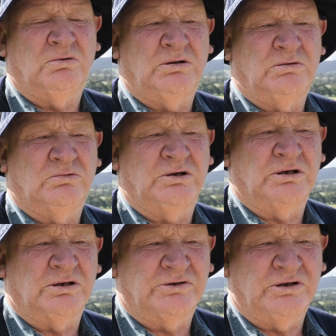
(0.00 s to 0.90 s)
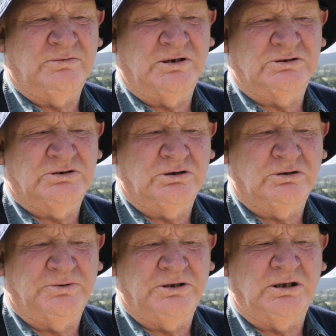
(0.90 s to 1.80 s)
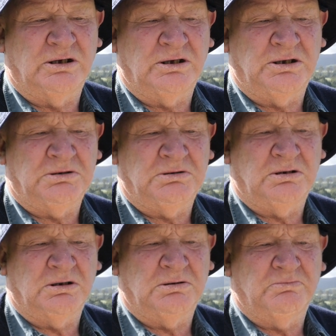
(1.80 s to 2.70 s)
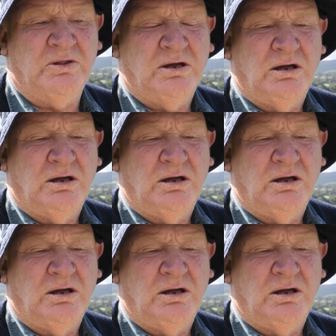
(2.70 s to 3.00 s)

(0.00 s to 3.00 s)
we got so much help here, and